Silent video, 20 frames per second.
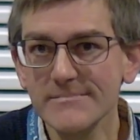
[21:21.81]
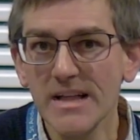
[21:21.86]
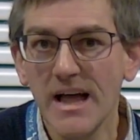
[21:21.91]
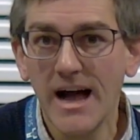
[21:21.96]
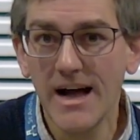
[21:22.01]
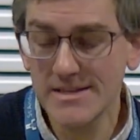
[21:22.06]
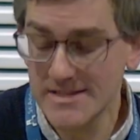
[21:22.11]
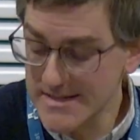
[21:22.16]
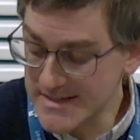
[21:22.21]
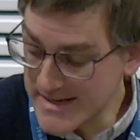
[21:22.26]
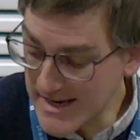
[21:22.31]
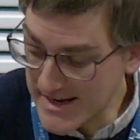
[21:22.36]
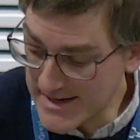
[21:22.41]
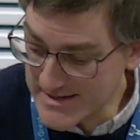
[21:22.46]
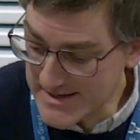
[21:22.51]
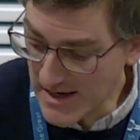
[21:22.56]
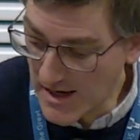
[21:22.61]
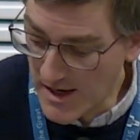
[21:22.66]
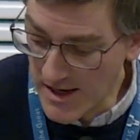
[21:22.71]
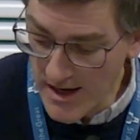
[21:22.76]
As it
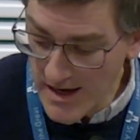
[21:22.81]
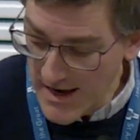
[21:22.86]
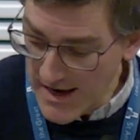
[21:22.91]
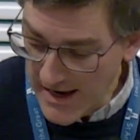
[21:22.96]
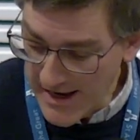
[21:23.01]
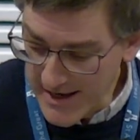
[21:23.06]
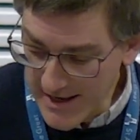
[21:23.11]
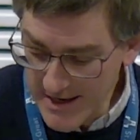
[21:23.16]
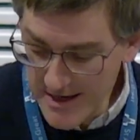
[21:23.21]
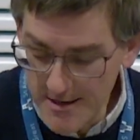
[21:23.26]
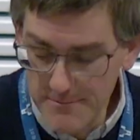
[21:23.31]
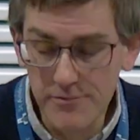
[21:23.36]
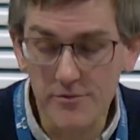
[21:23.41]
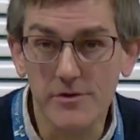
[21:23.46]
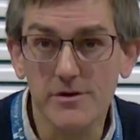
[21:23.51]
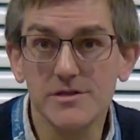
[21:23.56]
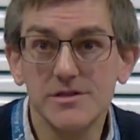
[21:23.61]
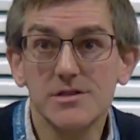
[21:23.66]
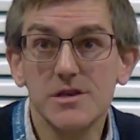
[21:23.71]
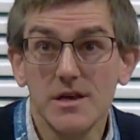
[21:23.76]
says in
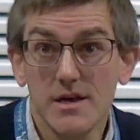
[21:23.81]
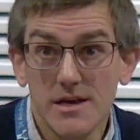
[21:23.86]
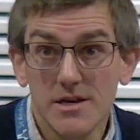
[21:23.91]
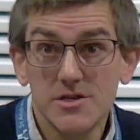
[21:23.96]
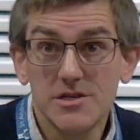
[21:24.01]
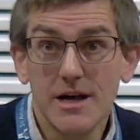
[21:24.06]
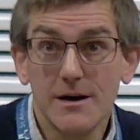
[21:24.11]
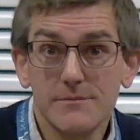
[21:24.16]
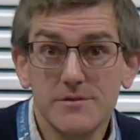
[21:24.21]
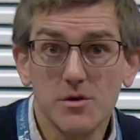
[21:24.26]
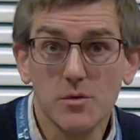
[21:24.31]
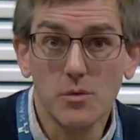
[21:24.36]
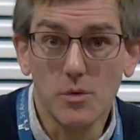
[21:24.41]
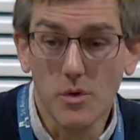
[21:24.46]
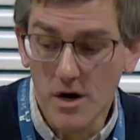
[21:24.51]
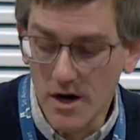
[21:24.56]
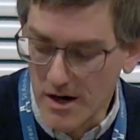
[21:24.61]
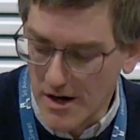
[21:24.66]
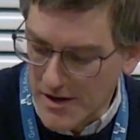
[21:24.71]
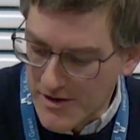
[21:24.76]
Hebrews chapter
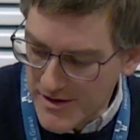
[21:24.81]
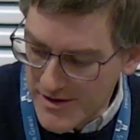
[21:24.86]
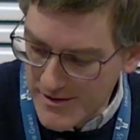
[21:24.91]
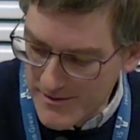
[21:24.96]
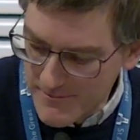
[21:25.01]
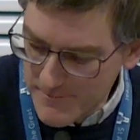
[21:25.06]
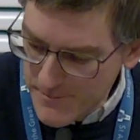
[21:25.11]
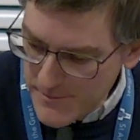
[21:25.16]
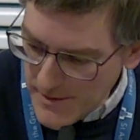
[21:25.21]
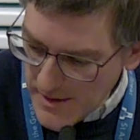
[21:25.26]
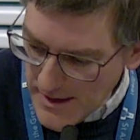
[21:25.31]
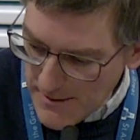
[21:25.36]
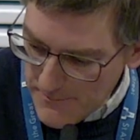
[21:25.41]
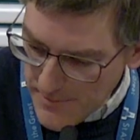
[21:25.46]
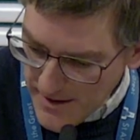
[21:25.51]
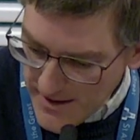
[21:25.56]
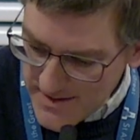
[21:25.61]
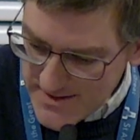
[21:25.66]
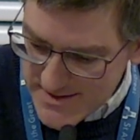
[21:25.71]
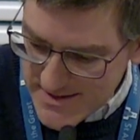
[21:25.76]
1, it
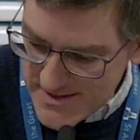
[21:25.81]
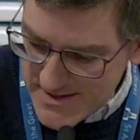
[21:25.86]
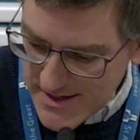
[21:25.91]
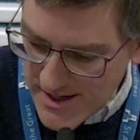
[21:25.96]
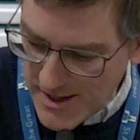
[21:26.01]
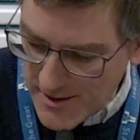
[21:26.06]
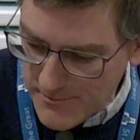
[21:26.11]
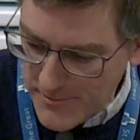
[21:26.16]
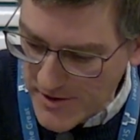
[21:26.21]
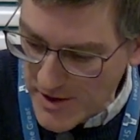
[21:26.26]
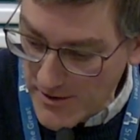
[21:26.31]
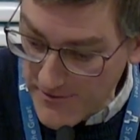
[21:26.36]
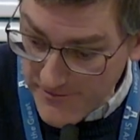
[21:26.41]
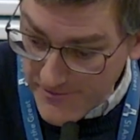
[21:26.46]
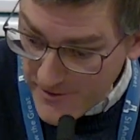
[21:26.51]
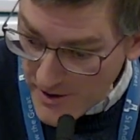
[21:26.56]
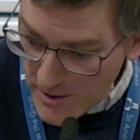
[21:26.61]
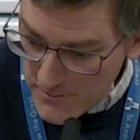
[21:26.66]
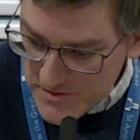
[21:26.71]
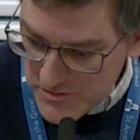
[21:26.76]
picks this up and
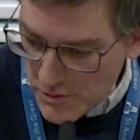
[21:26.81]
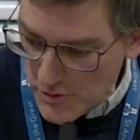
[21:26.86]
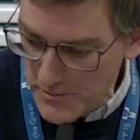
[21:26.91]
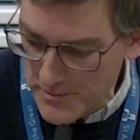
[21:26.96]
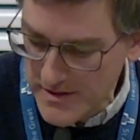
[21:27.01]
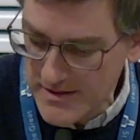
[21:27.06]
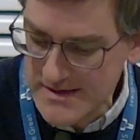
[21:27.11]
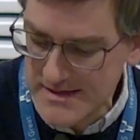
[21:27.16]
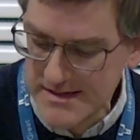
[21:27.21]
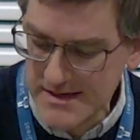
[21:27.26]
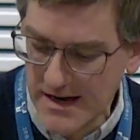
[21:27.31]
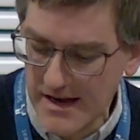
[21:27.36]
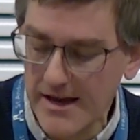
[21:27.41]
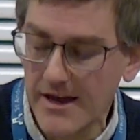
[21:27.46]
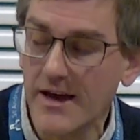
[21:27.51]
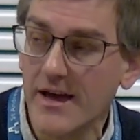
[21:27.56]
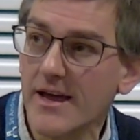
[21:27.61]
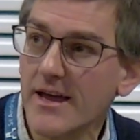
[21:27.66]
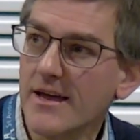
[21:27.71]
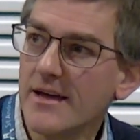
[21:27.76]
confirms what we've been
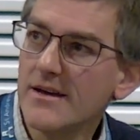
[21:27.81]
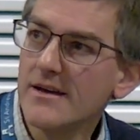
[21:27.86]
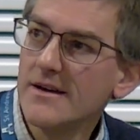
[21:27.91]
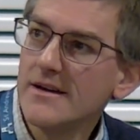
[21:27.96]
saying.